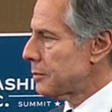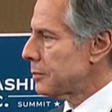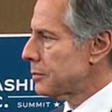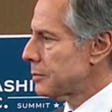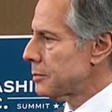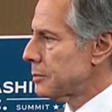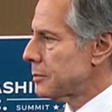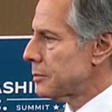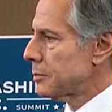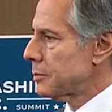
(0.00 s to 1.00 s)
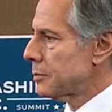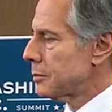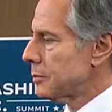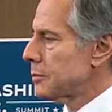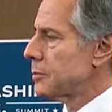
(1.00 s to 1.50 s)

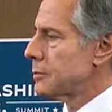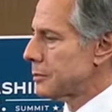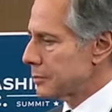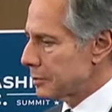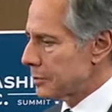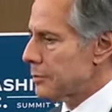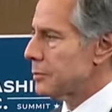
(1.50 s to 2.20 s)
(silent)